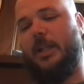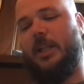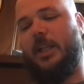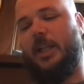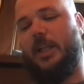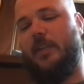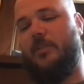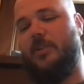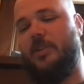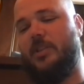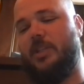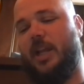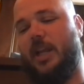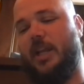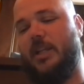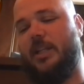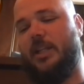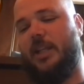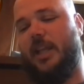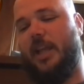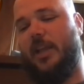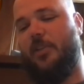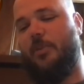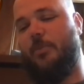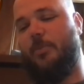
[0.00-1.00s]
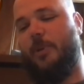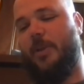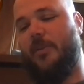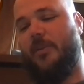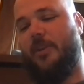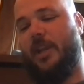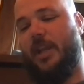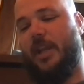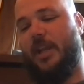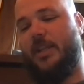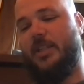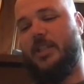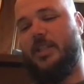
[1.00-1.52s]
Even tied together by the
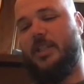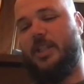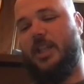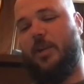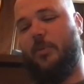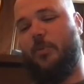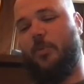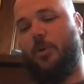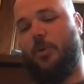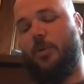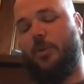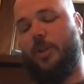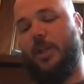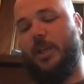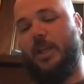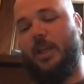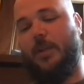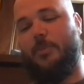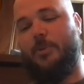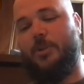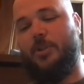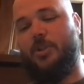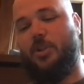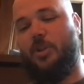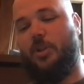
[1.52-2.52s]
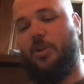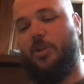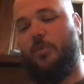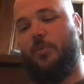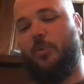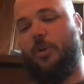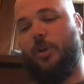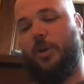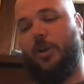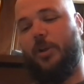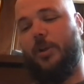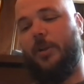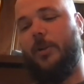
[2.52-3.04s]
necks as they were, they kept us on the
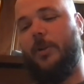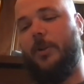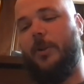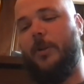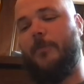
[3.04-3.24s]
run.